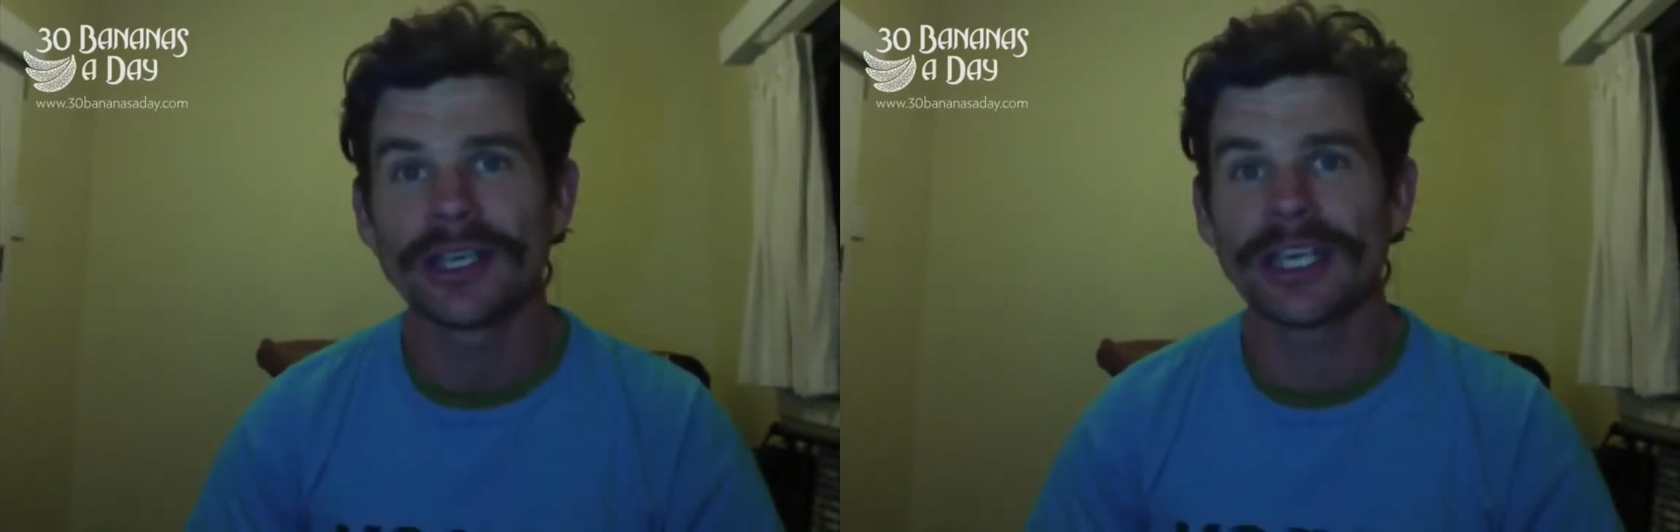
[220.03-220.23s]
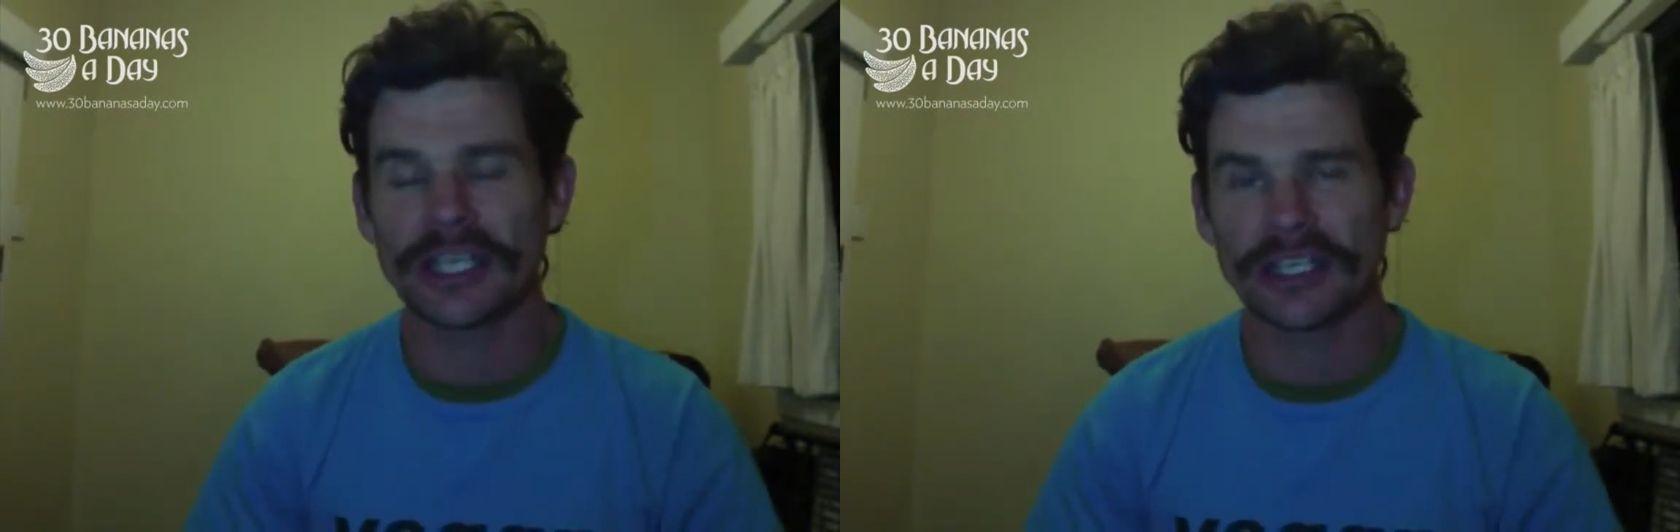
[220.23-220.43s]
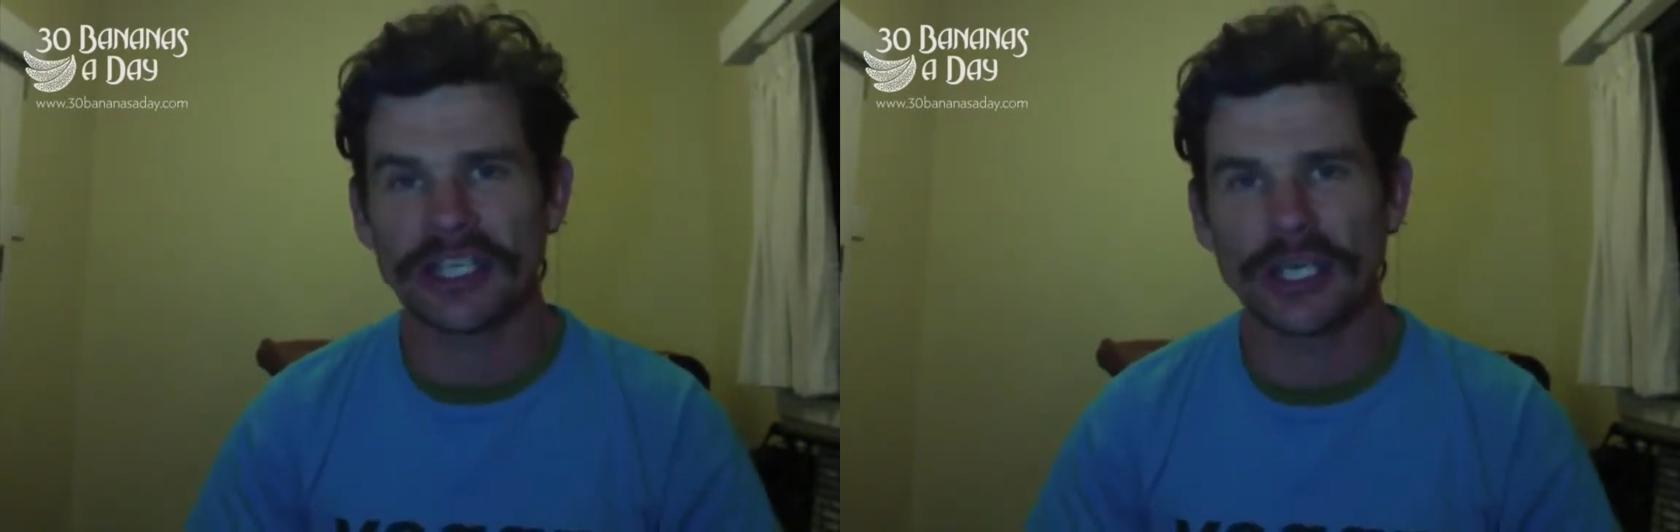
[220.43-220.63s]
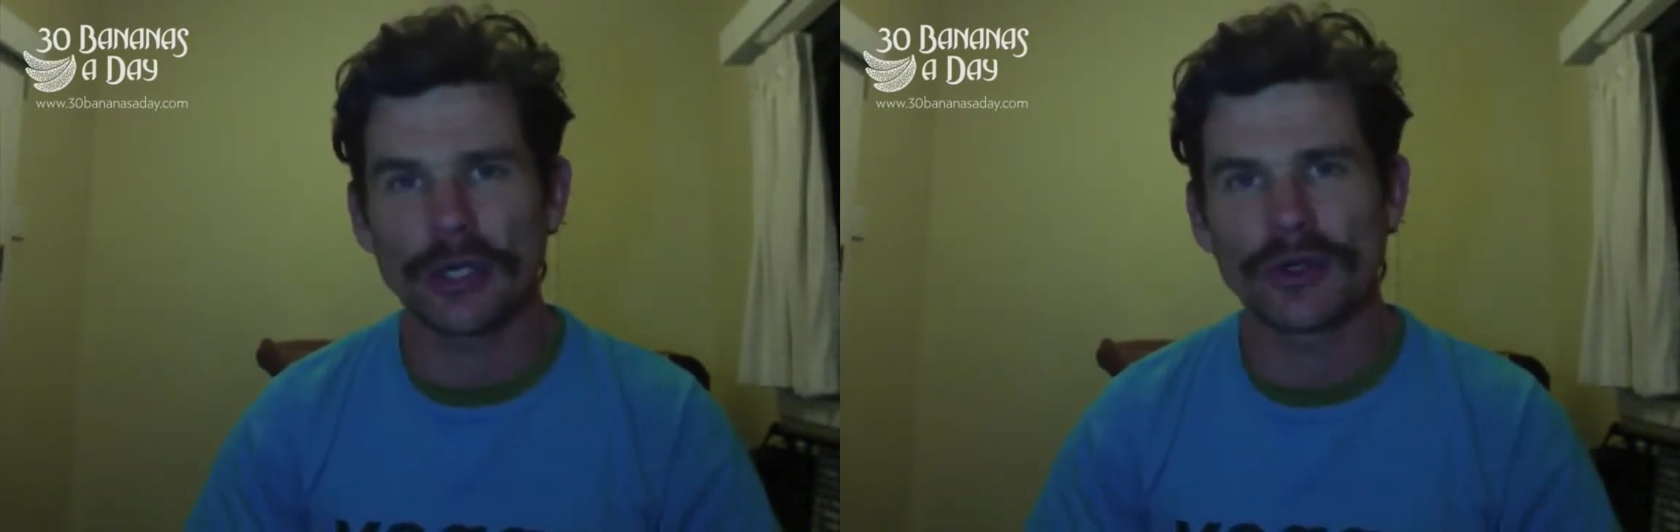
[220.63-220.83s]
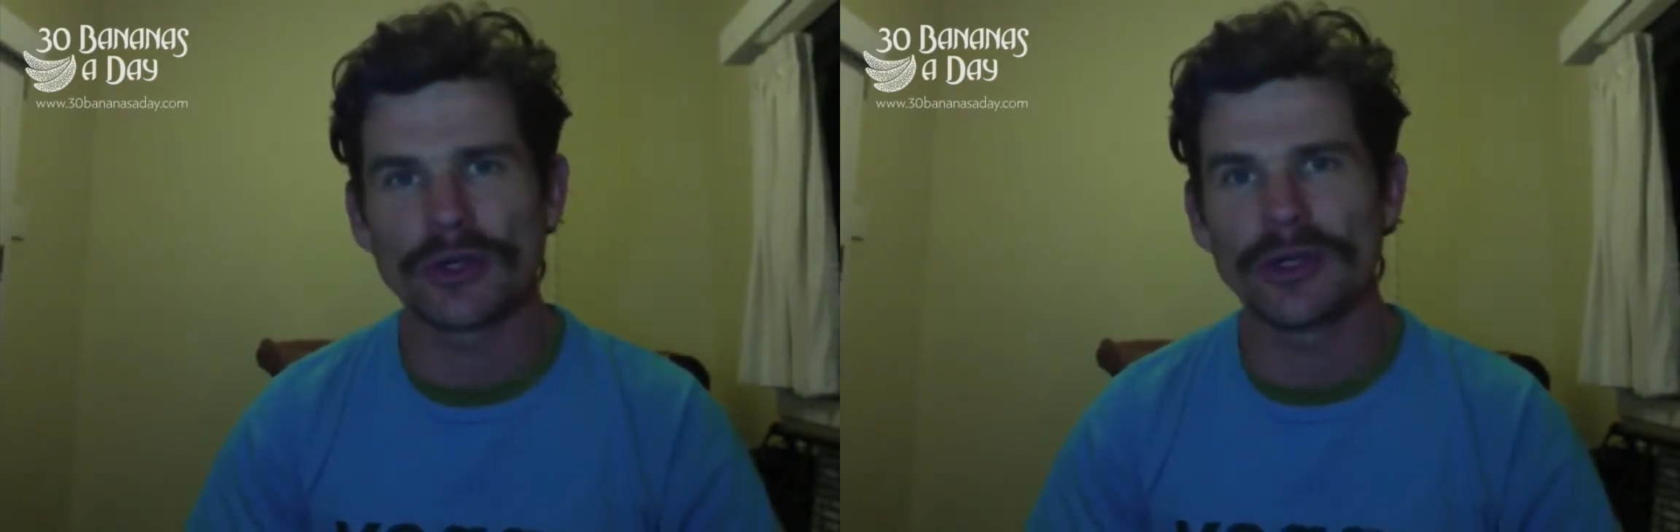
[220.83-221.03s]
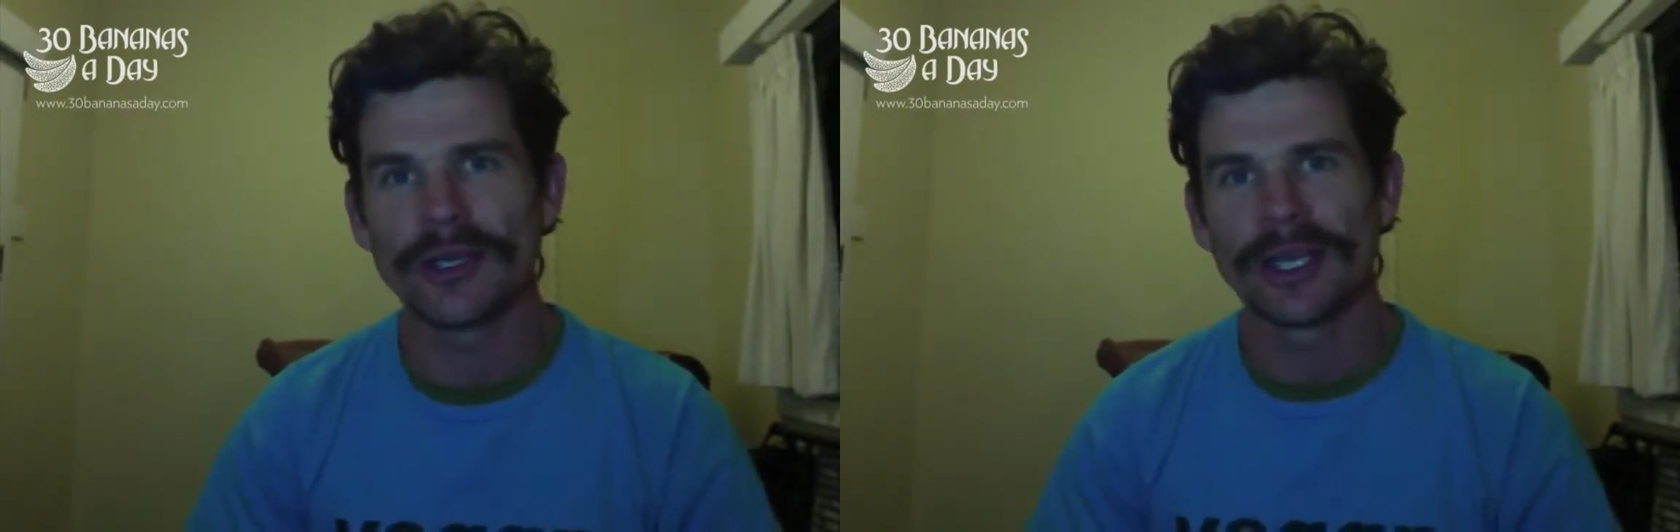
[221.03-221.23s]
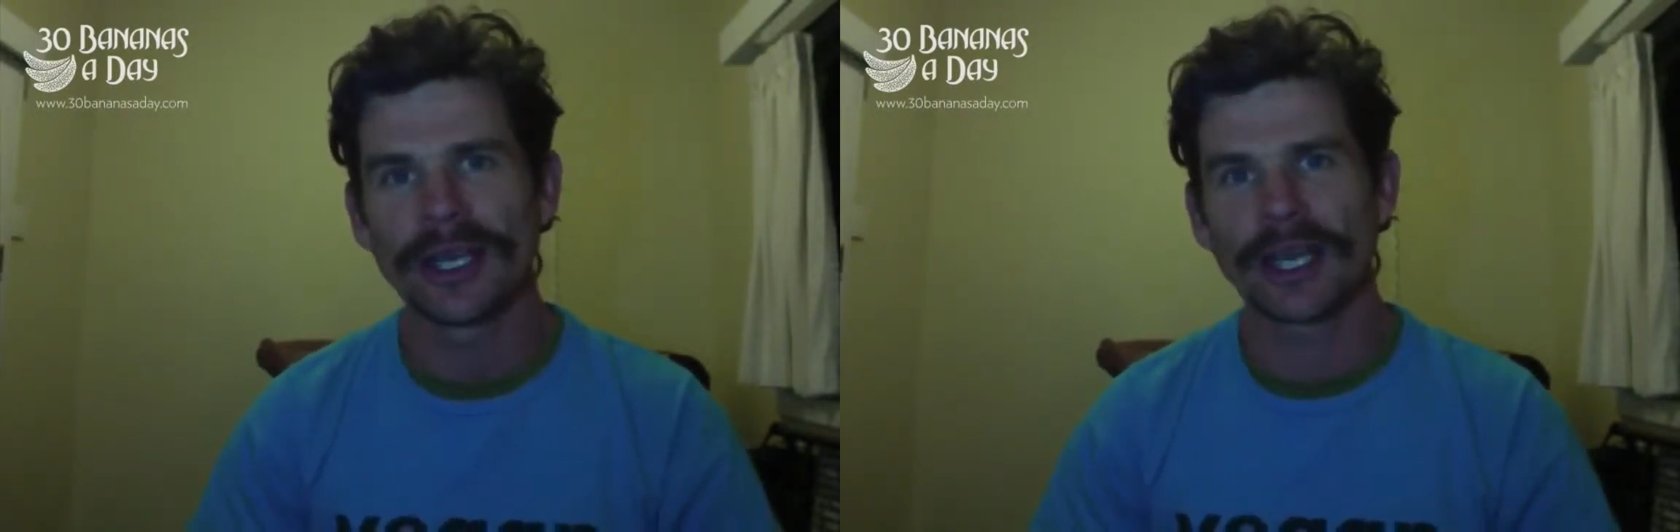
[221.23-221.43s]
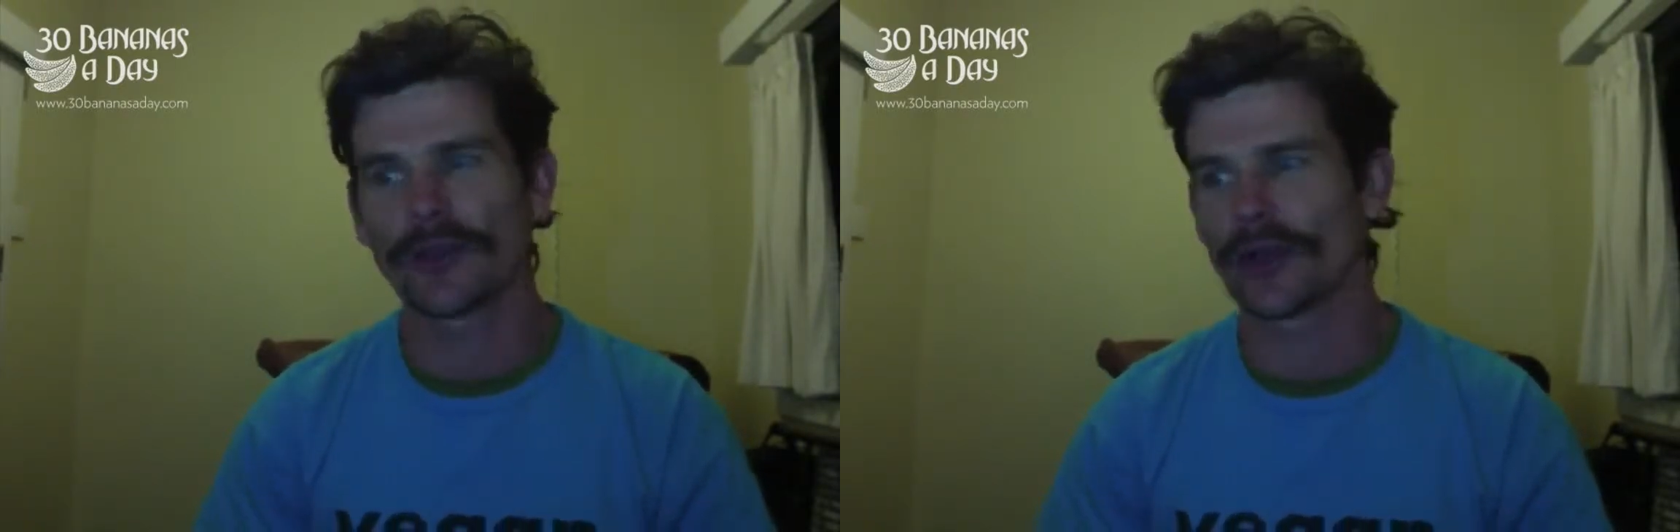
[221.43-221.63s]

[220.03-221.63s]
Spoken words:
And I've